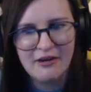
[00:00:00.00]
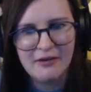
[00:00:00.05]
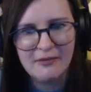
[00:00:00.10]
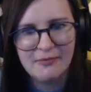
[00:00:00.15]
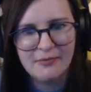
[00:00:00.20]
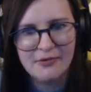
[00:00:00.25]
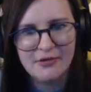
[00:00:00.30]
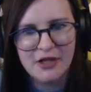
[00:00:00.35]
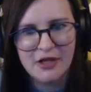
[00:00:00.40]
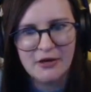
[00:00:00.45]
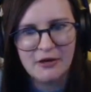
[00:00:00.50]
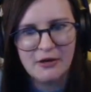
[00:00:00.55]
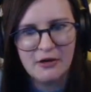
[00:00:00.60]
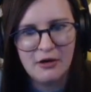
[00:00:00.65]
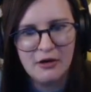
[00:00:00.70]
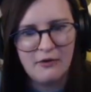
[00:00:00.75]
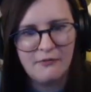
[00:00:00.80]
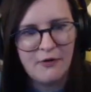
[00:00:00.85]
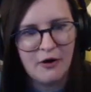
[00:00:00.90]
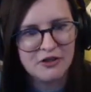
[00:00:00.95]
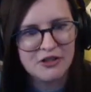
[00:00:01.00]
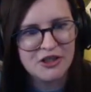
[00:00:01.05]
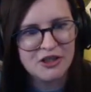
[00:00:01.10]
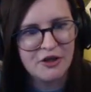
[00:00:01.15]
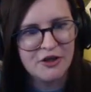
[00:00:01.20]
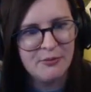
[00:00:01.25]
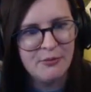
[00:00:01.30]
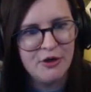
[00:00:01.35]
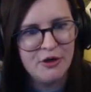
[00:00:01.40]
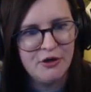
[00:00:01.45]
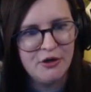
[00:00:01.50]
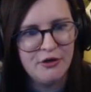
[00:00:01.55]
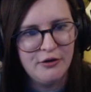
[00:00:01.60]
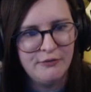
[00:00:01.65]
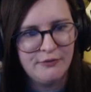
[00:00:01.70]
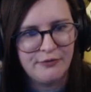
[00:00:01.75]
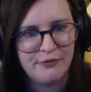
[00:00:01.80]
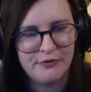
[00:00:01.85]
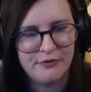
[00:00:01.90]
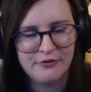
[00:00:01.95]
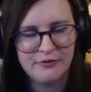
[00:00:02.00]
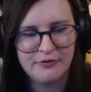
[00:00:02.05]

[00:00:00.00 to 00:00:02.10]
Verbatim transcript: Appreciate it. Oh, Foxy's on the move.